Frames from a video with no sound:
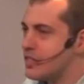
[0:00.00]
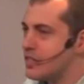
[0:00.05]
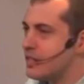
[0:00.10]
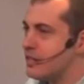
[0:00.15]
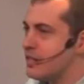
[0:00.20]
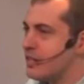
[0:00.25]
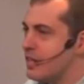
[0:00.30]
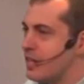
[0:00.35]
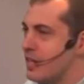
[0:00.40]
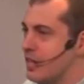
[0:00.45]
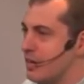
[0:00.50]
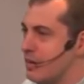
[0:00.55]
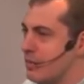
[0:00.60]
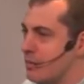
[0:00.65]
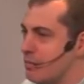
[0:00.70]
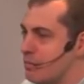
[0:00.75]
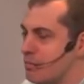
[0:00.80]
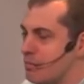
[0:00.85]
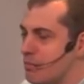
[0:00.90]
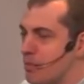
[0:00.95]
the
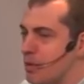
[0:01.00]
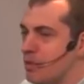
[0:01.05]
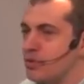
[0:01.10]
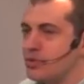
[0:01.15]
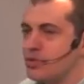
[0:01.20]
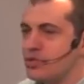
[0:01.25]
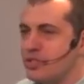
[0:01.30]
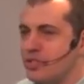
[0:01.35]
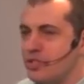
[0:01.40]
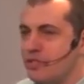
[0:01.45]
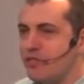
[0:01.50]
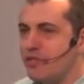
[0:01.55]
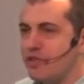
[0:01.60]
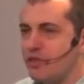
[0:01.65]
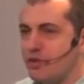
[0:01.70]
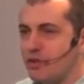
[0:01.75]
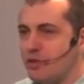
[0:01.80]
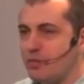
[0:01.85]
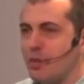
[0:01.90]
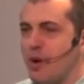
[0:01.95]
most
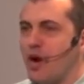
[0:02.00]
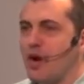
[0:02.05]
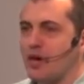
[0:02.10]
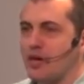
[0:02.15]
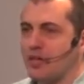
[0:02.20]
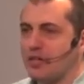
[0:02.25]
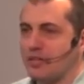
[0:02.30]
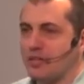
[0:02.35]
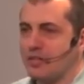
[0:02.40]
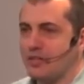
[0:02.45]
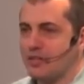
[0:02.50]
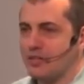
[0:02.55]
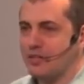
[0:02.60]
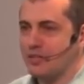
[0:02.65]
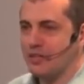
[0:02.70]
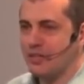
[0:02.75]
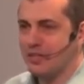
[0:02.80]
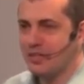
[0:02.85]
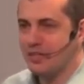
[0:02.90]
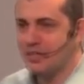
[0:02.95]
difficult part
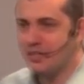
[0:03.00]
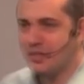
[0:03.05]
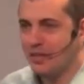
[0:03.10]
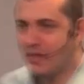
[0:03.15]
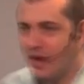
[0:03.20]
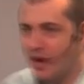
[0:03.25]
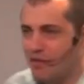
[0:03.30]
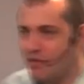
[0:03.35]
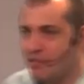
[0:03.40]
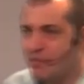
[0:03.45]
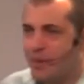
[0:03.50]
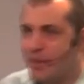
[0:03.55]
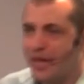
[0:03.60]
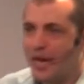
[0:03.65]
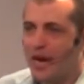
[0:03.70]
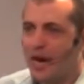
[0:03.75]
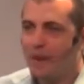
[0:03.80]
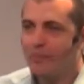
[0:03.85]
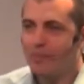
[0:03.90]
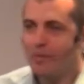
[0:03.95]
of
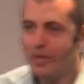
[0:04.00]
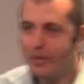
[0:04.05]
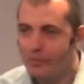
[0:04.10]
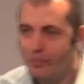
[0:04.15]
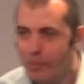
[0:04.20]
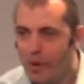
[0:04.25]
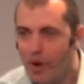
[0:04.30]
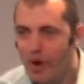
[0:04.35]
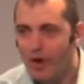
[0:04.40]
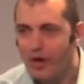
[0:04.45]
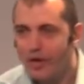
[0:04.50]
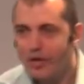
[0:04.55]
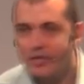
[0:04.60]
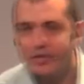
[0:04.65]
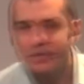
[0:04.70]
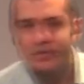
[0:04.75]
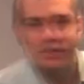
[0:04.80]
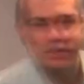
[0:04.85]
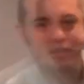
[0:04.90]
becoming part